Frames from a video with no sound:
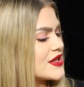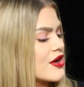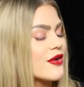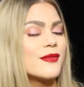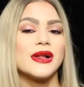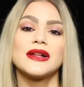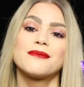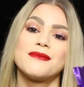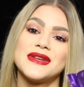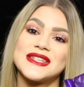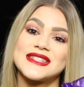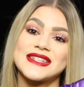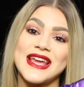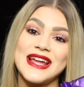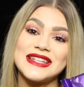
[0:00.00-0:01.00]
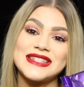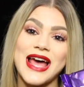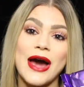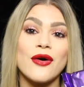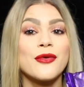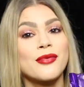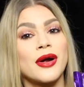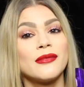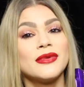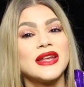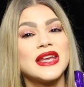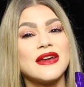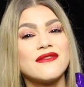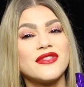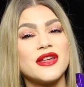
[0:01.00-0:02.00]
Dairy Milk Biscuits, I would
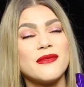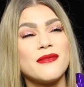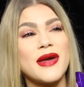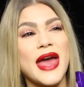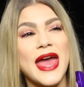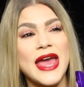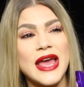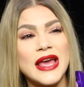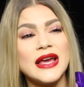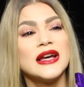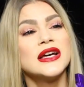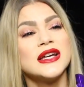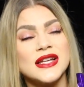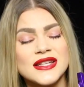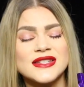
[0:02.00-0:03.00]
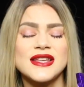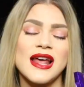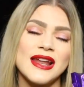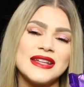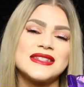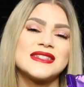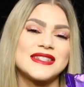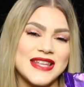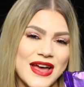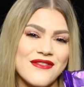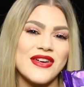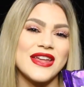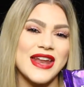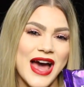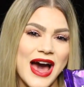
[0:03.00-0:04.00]
probably give them a solid
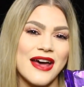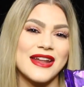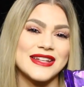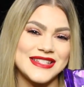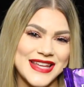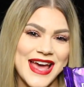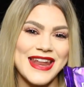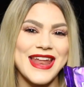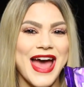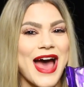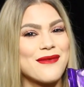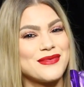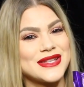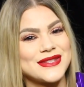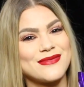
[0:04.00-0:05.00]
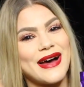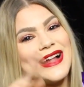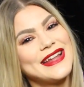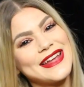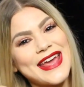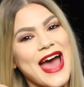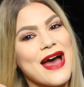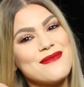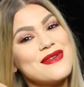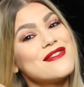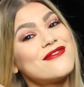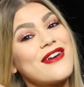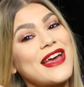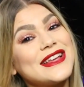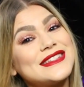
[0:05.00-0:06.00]
7 out of 10 happy smiley
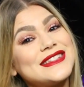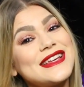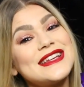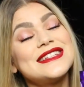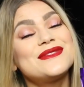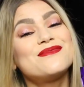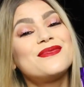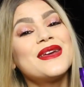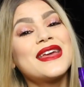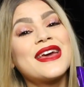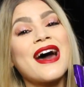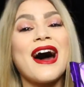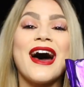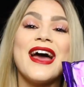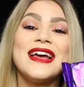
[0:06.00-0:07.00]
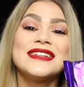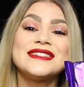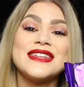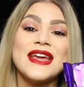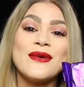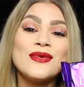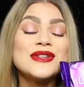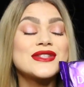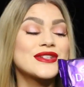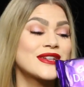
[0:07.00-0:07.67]
candy faces, because it was